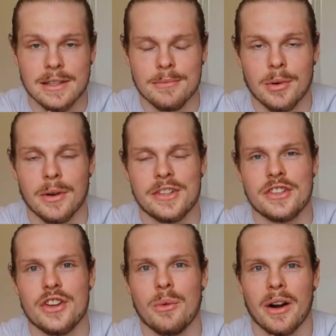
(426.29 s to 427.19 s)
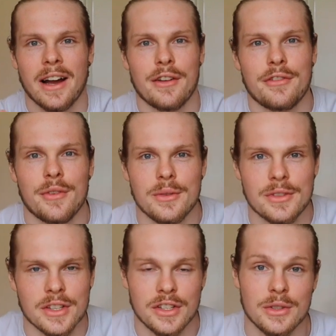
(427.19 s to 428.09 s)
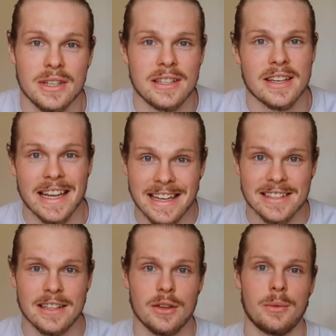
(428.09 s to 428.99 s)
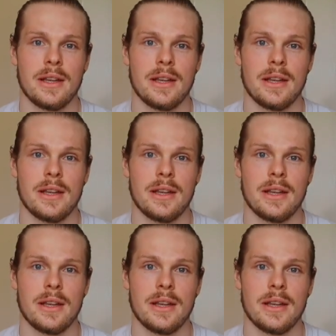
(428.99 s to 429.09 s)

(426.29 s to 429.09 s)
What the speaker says: it's important to know what kind of foods you need to eat in the